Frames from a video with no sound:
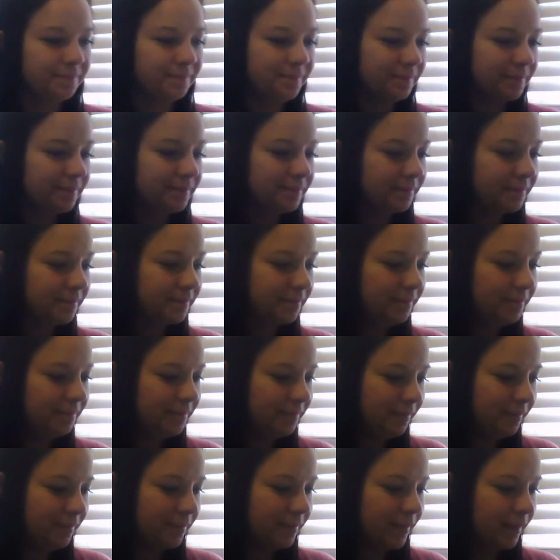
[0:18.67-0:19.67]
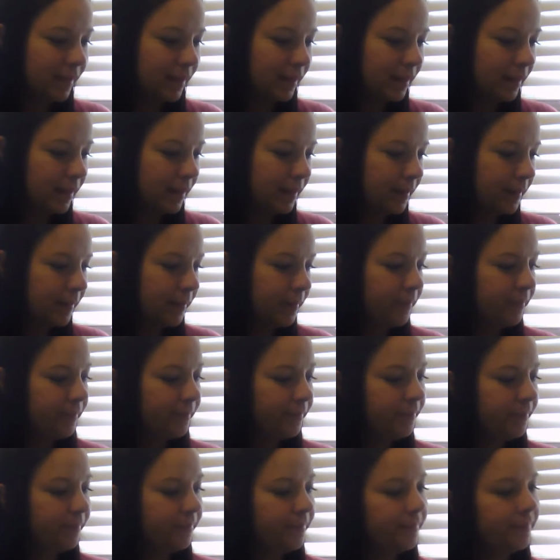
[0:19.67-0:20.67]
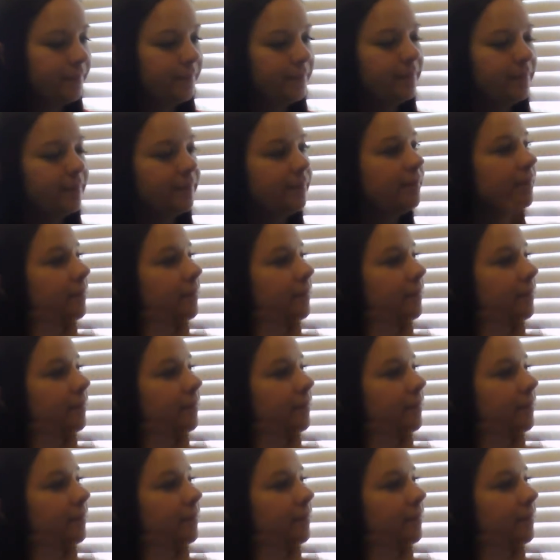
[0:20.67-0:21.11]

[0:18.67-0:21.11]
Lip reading: (no one is talking)